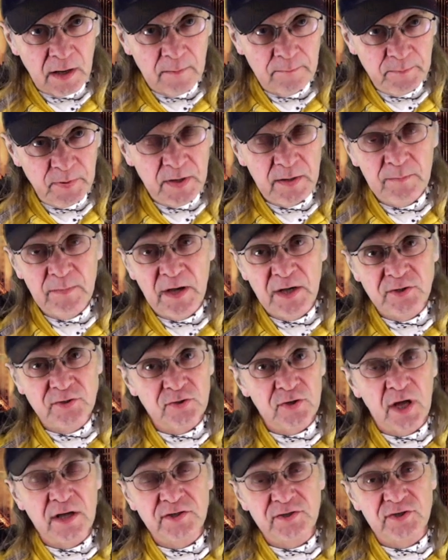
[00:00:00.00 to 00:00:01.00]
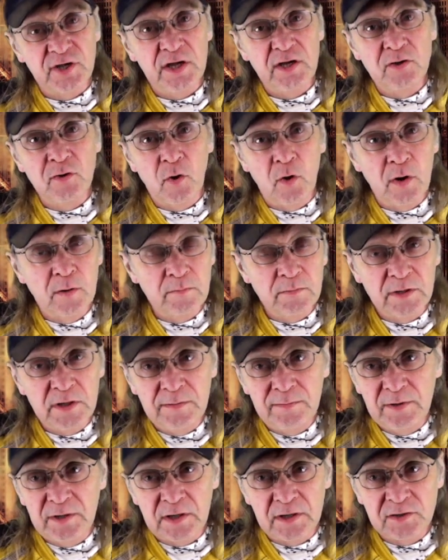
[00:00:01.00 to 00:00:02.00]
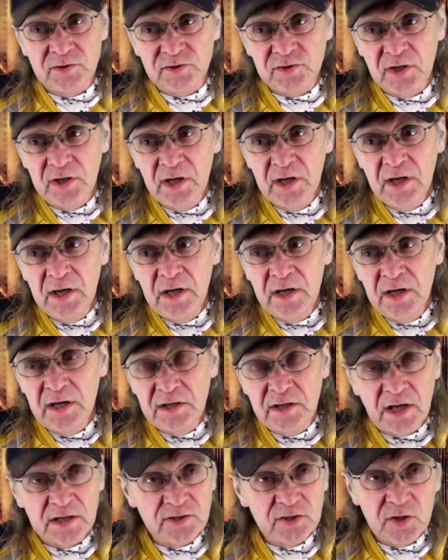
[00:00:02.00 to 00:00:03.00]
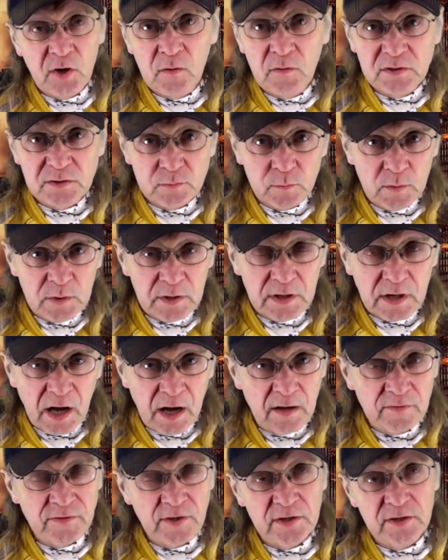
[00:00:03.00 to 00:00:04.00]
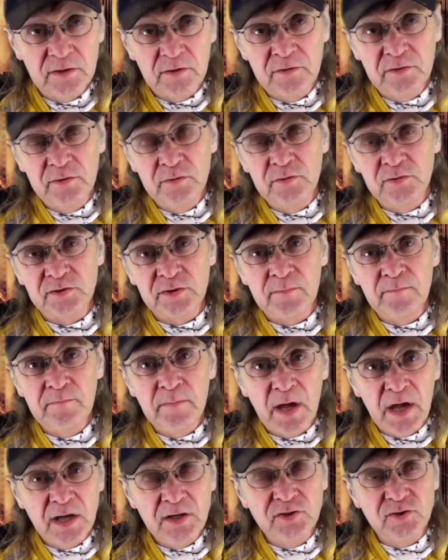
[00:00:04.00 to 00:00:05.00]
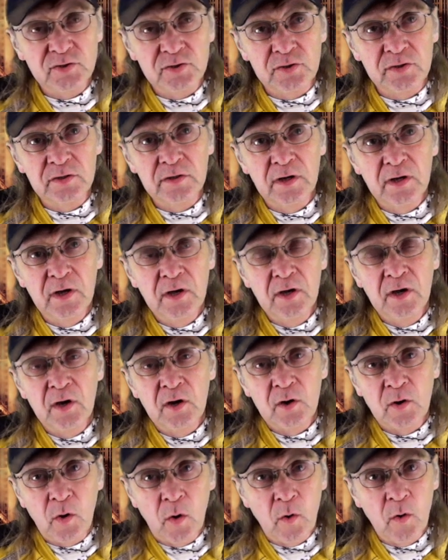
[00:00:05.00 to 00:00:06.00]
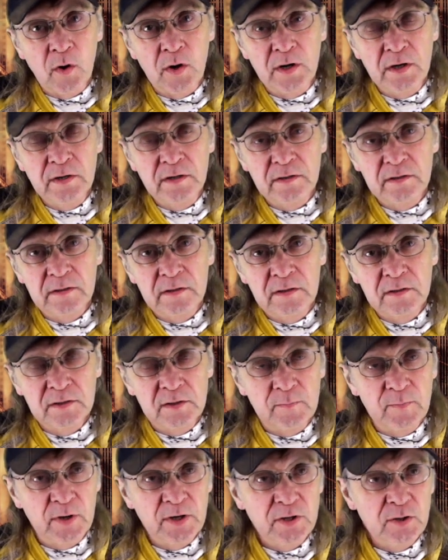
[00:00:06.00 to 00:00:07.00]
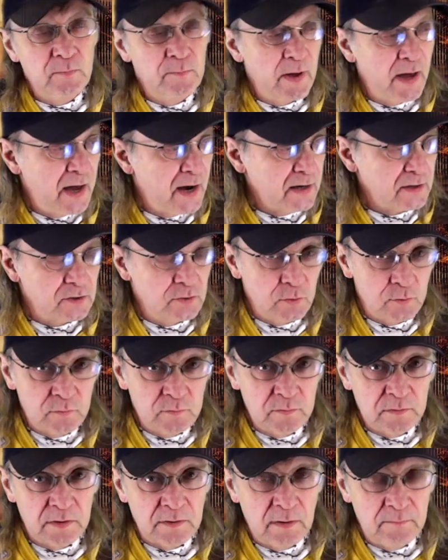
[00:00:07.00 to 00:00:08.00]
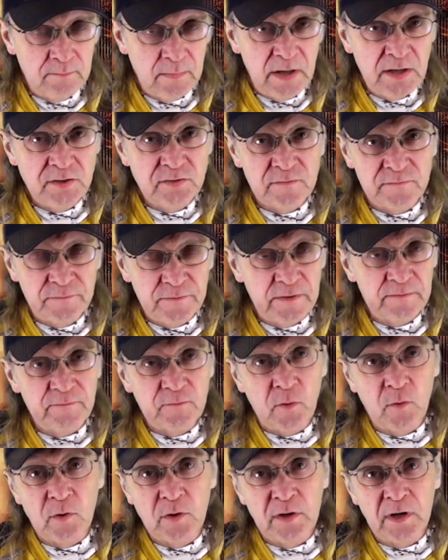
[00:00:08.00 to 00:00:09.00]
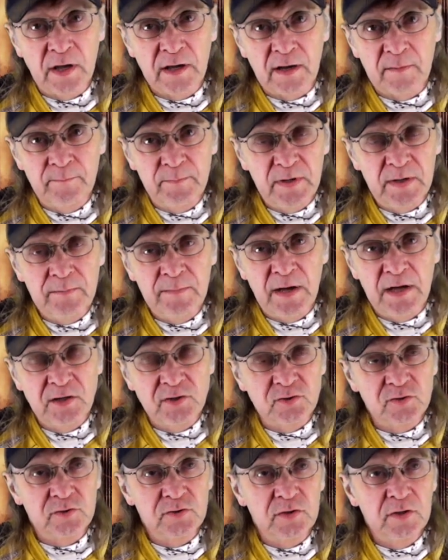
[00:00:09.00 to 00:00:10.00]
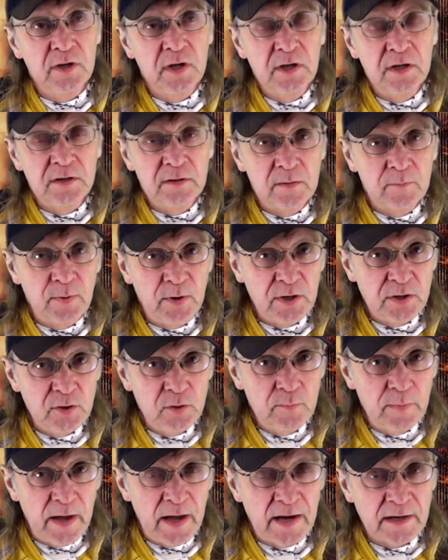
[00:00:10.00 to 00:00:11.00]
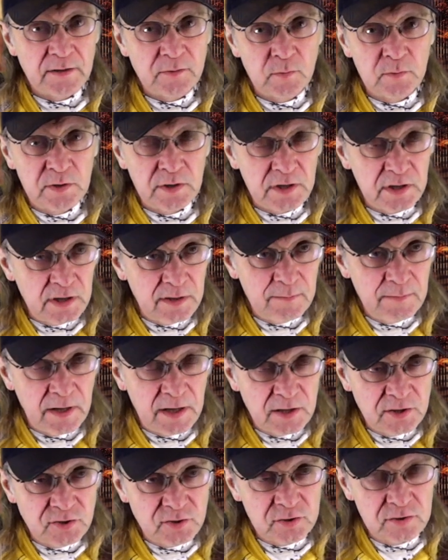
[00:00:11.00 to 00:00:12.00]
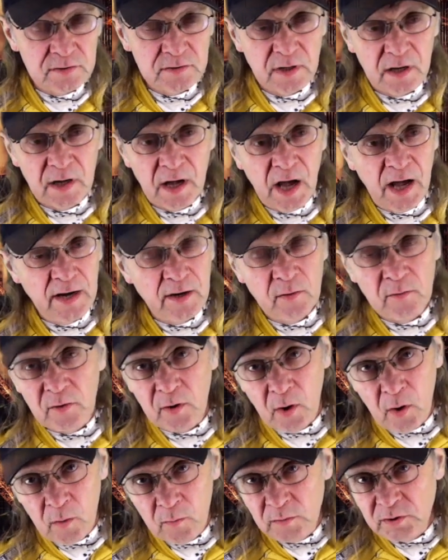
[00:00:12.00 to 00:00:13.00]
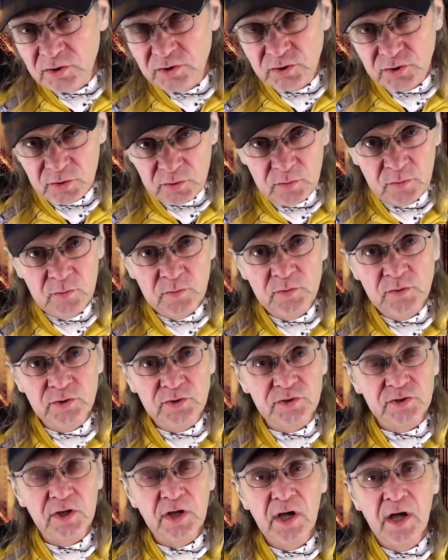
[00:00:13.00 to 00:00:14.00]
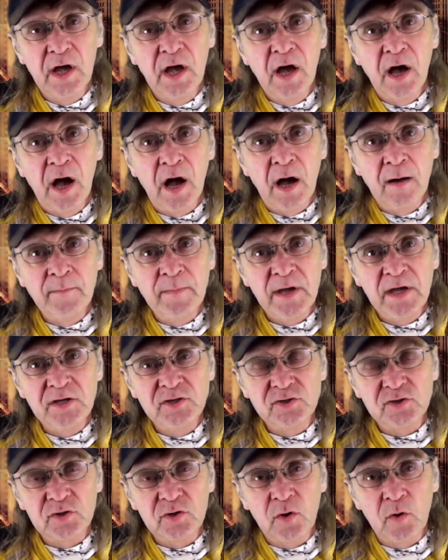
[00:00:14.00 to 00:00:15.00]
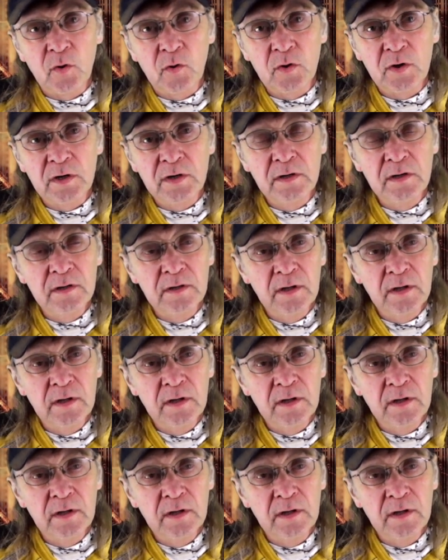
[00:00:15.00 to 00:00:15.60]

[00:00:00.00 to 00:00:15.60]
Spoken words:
a B major. And I say normally because it doesn't always work out that you'll use a major chord to bring you back to a major fifth chord like a B major to bring you back to an E major. I don't always use a major chord,